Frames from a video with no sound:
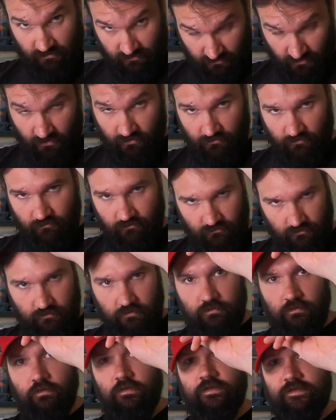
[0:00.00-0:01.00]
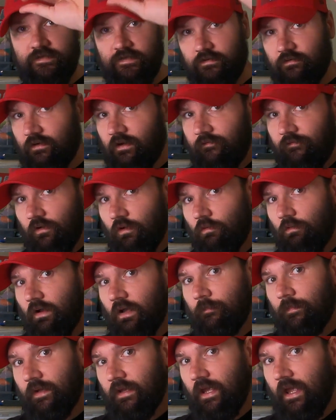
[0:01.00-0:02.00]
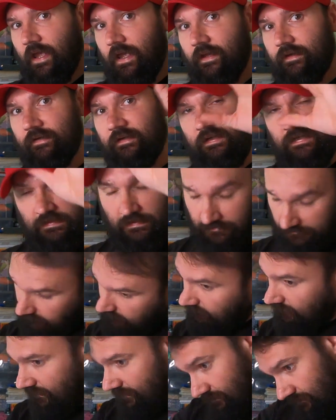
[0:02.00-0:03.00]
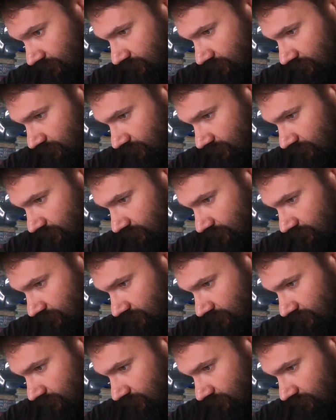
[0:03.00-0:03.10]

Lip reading: So considering I've got quite a big head, I